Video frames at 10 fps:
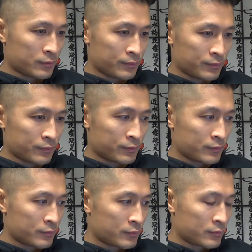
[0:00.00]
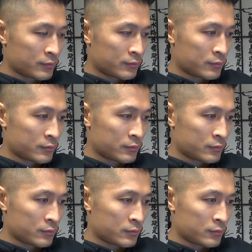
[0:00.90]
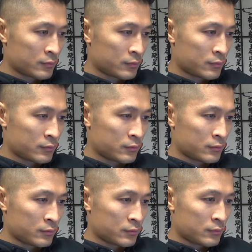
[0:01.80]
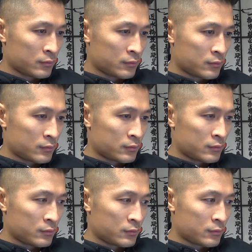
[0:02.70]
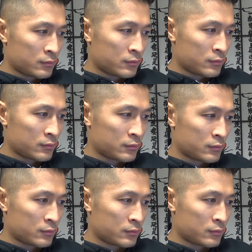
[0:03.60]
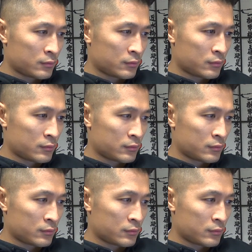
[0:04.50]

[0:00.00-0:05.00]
(silence)